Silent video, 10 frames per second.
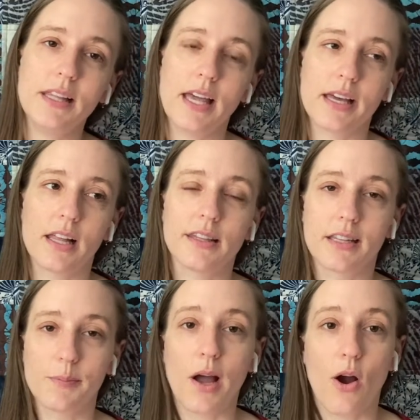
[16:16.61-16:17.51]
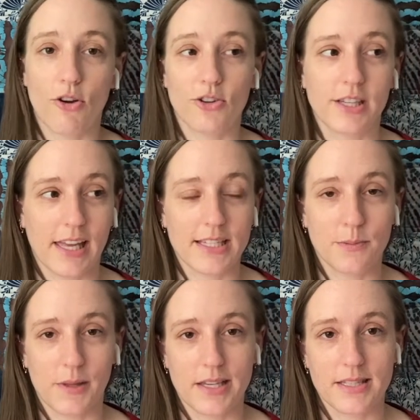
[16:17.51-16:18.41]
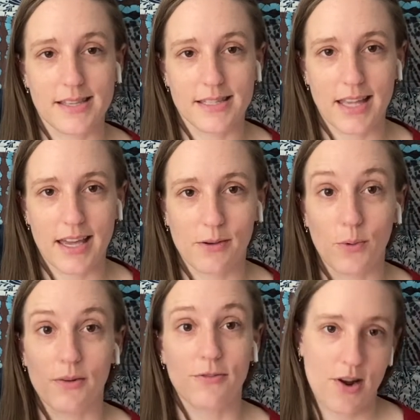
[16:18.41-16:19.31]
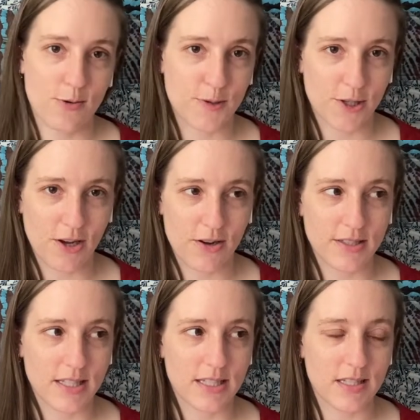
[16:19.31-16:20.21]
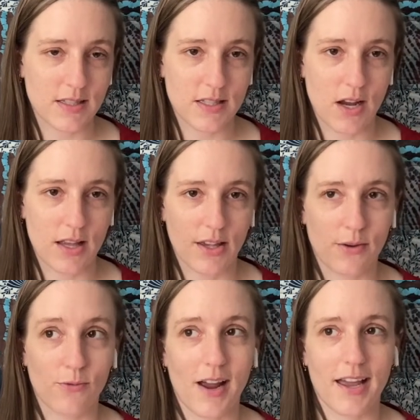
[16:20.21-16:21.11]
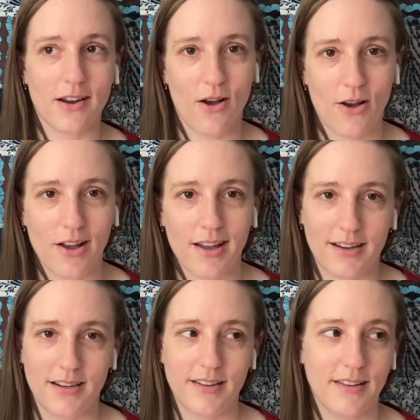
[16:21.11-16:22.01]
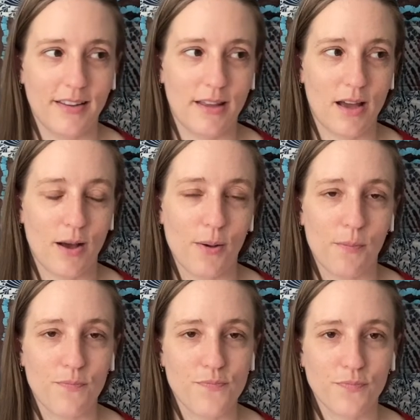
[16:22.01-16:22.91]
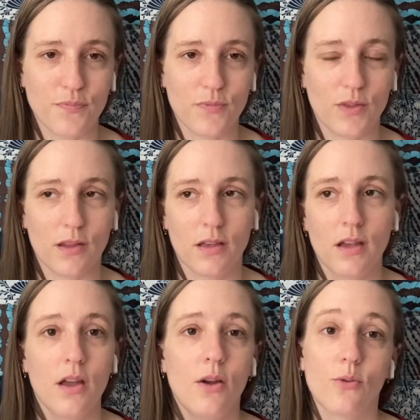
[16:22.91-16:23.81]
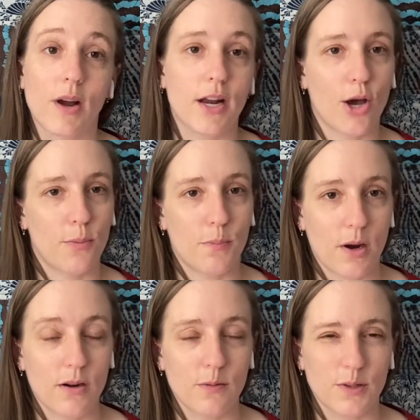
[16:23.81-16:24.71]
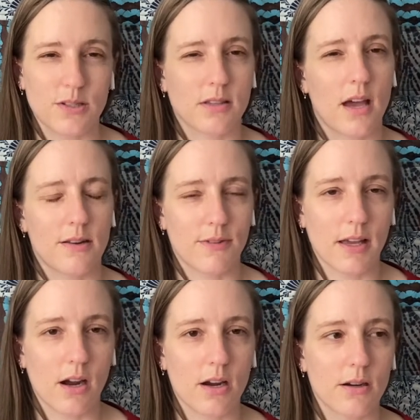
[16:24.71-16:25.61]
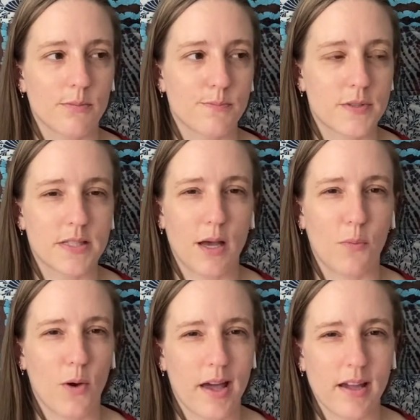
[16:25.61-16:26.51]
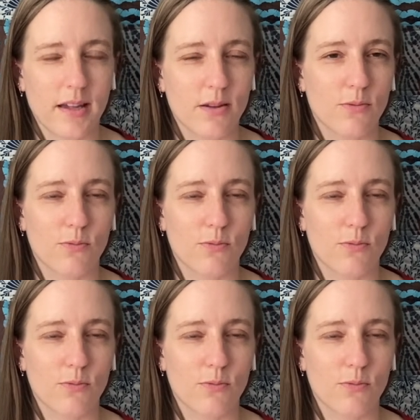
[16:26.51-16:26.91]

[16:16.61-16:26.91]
like a little bit harder to get to places like where Firebird Yarns is. It's not like right on, um, right on BART, which is kind of like our subway